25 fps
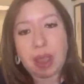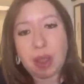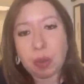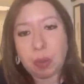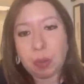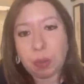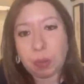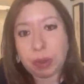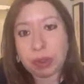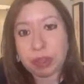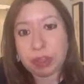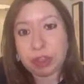
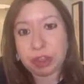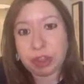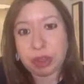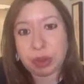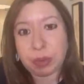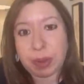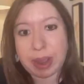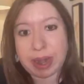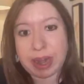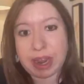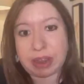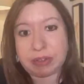with
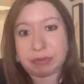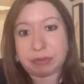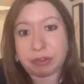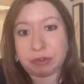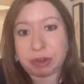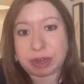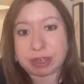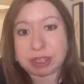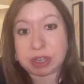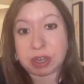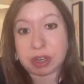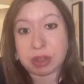UN
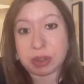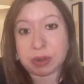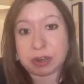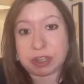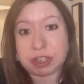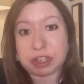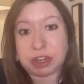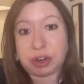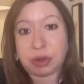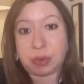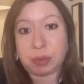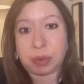
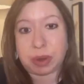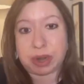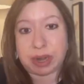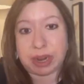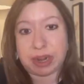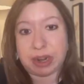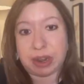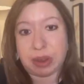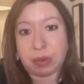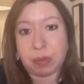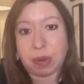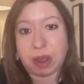Resolution
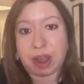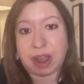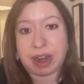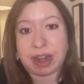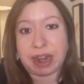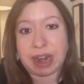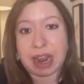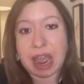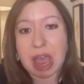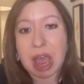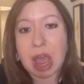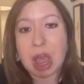181.
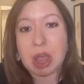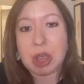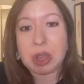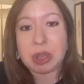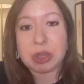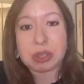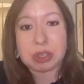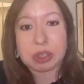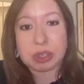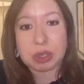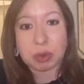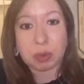
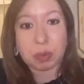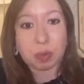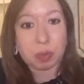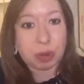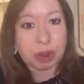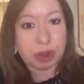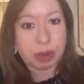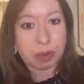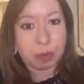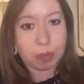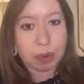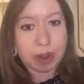So
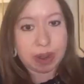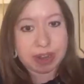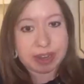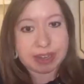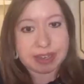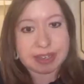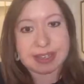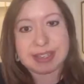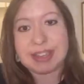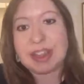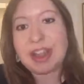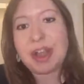what
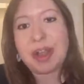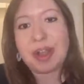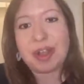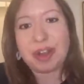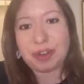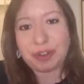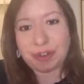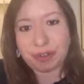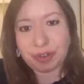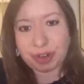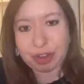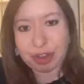was
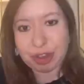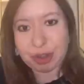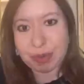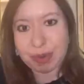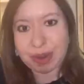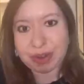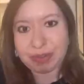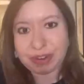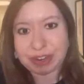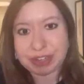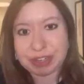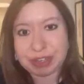
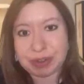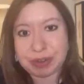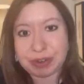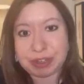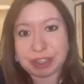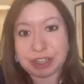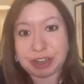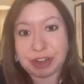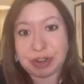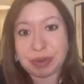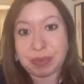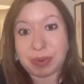UN
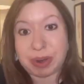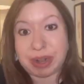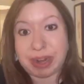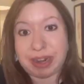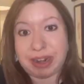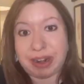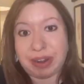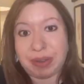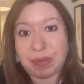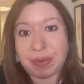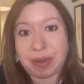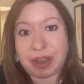Resolution
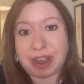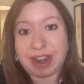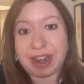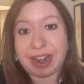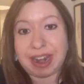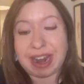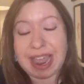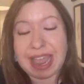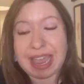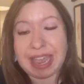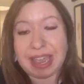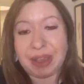
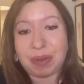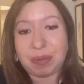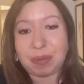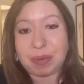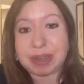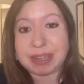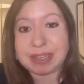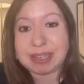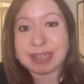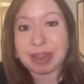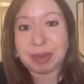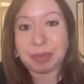181? It
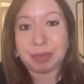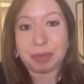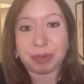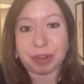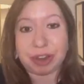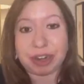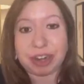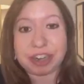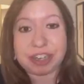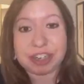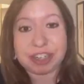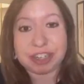was a
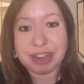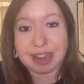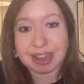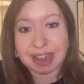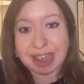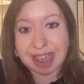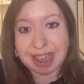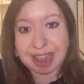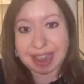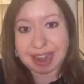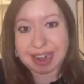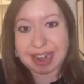
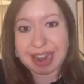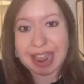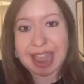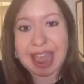British-led